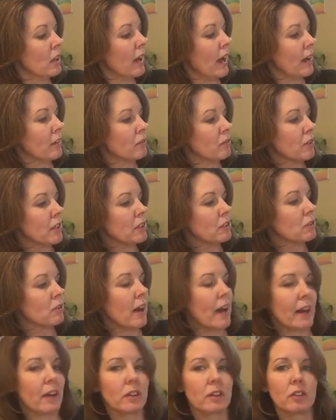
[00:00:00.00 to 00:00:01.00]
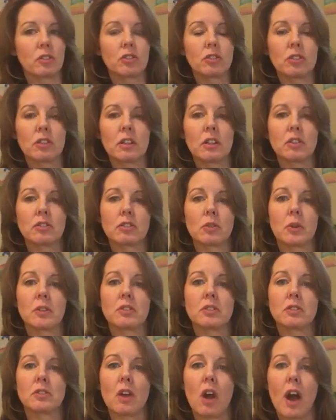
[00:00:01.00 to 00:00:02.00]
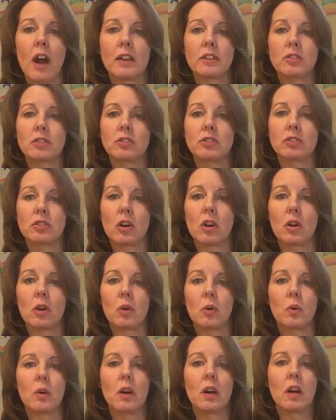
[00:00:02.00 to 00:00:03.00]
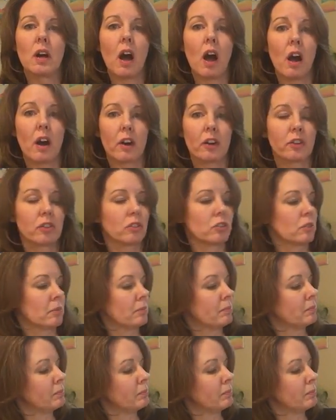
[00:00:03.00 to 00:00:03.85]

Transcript: and redirect the chi so it's not so harsh.